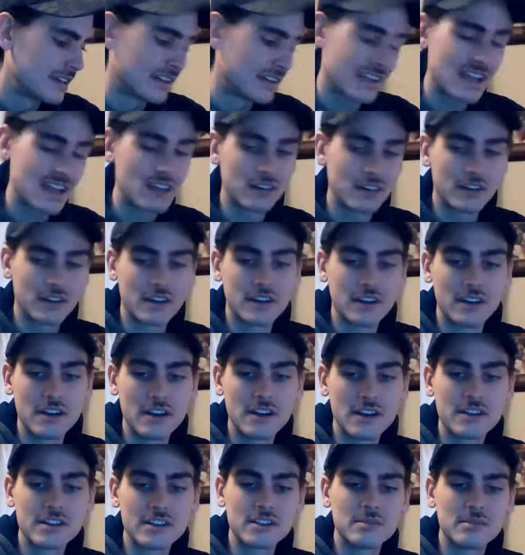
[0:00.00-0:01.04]
Can't look at an
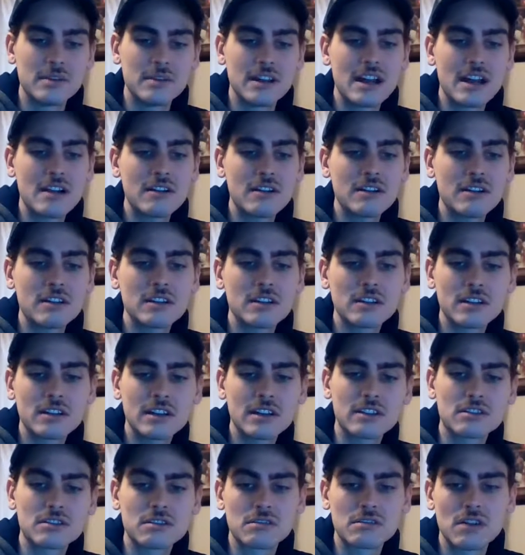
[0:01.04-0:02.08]
under, but how can you look
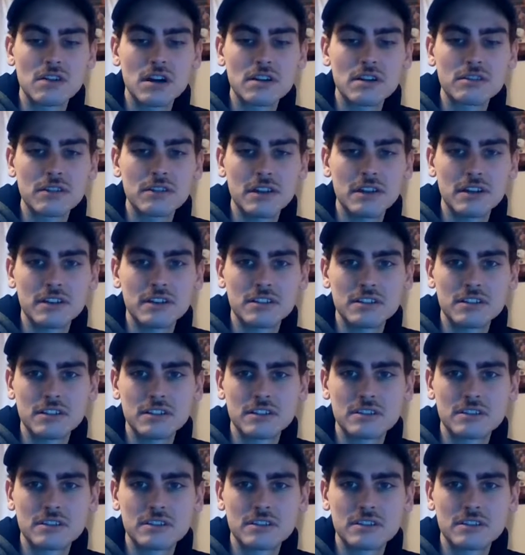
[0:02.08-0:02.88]
at Toronto here?